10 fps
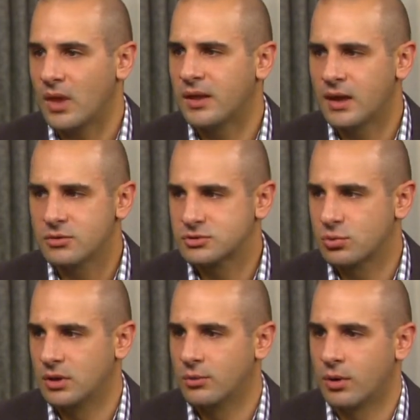and that was
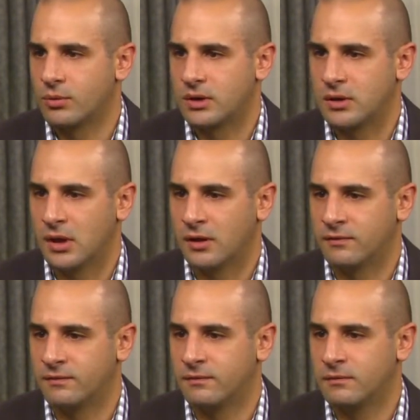really where we uh,
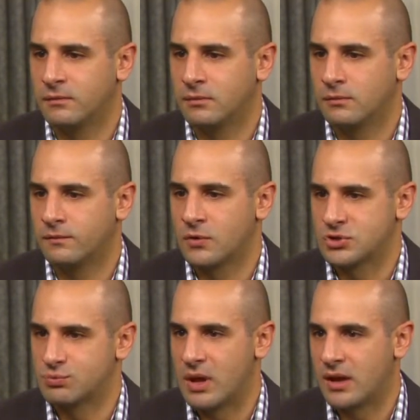
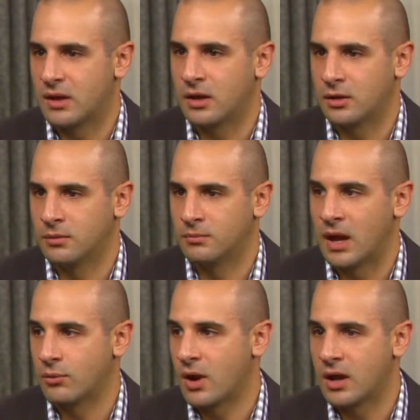first met um,
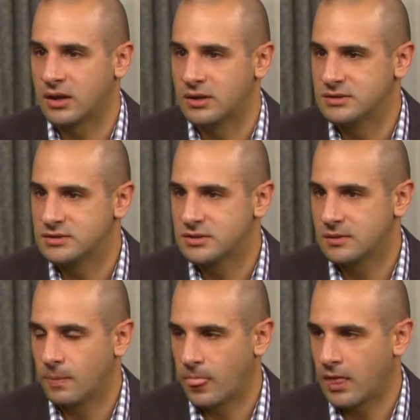Iraqis.
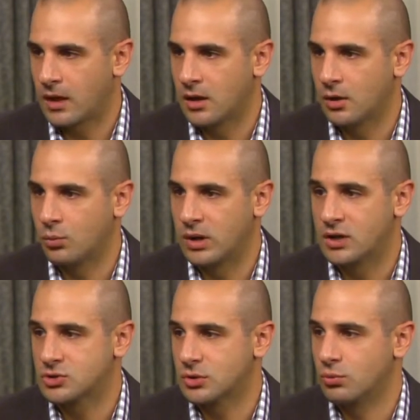Mm-hmm. Uh, we
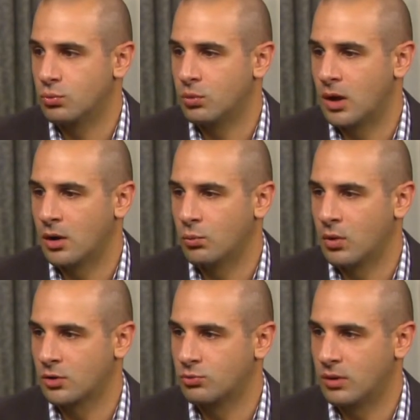actually uh,
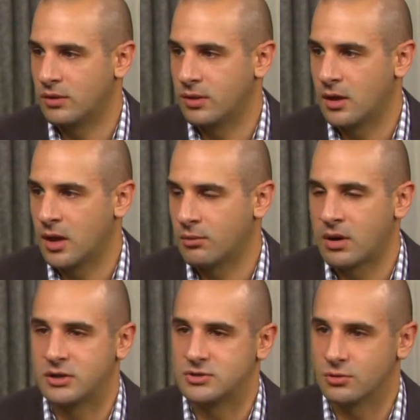worked with uh,
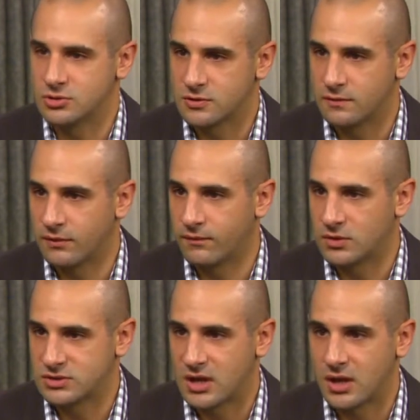Iraqi soldiers for the
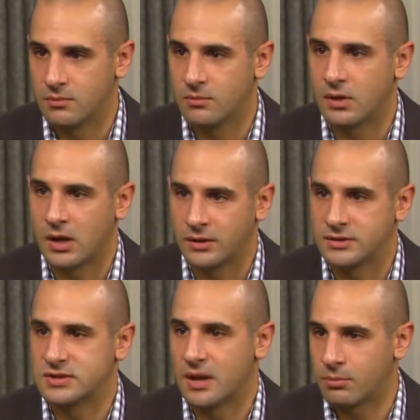first time mm-hmm. on
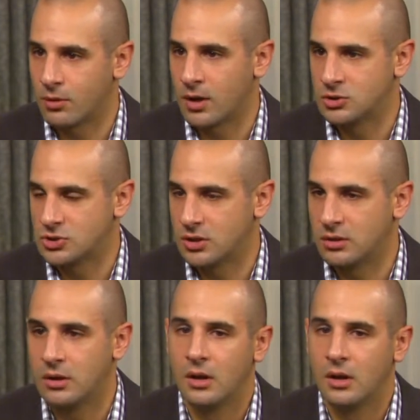this operation